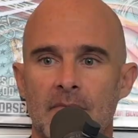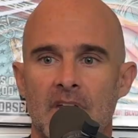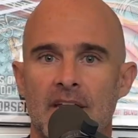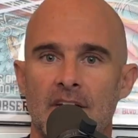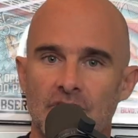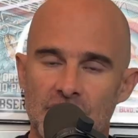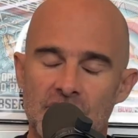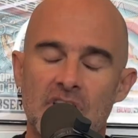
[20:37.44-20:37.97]
And
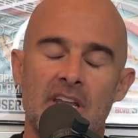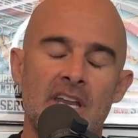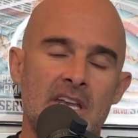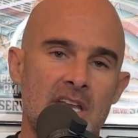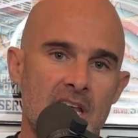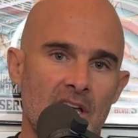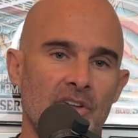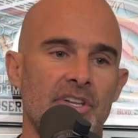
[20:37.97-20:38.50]
I'll just kind of
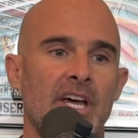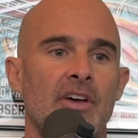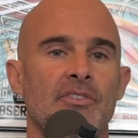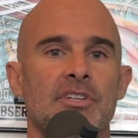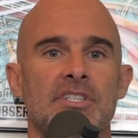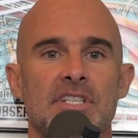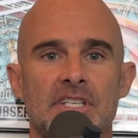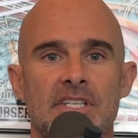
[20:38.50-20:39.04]
nail down
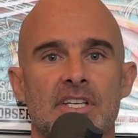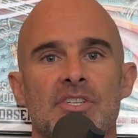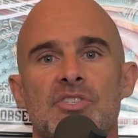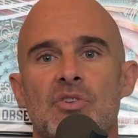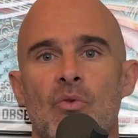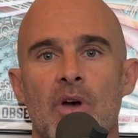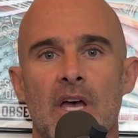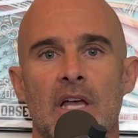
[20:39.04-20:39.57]
the details
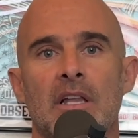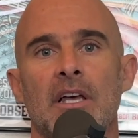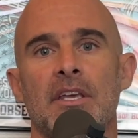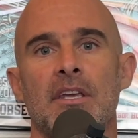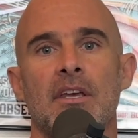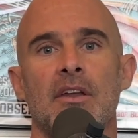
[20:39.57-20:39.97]
the way I like it.